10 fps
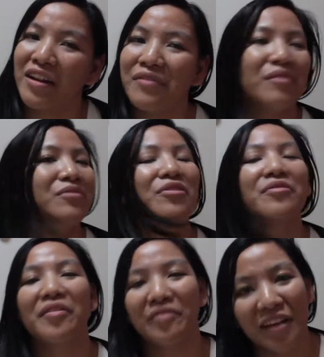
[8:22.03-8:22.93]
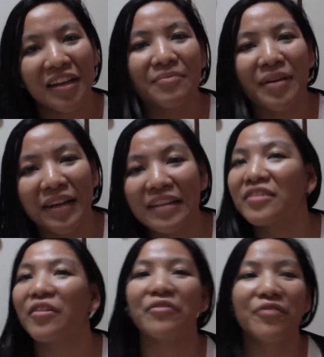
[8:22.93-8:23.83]
Even for 15
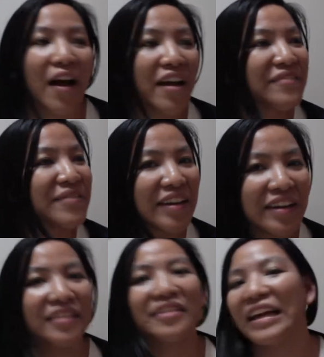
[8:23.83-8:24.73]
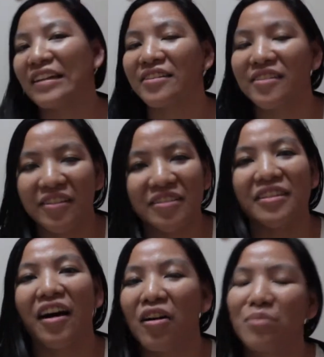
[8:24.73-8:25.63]
minutes or 5 minutes, it
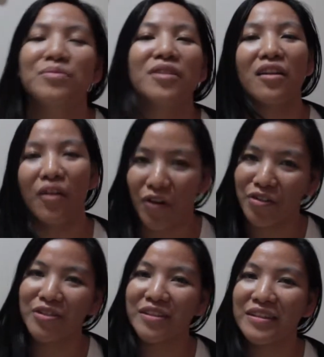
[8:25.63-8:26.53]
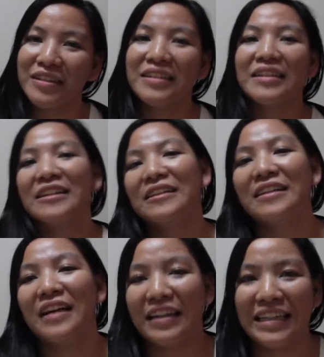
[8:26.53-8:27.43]
still helps a lot.
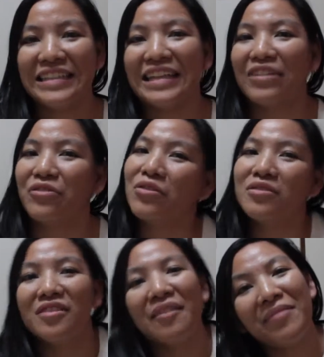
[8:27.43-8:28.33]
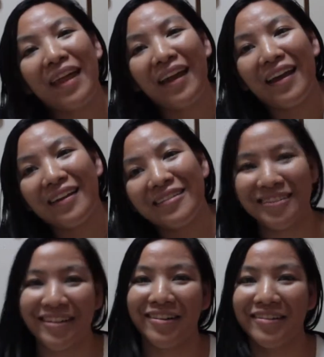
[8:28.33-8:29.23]
At least I wrote something,
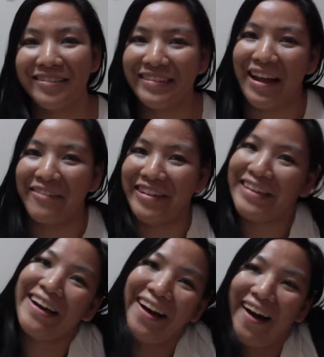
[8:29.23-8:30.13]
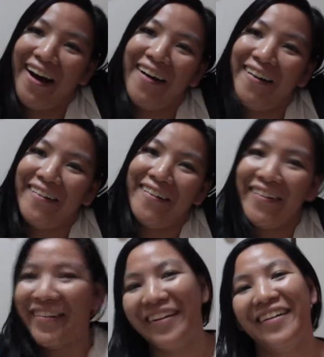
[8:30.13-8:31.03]
so there we go.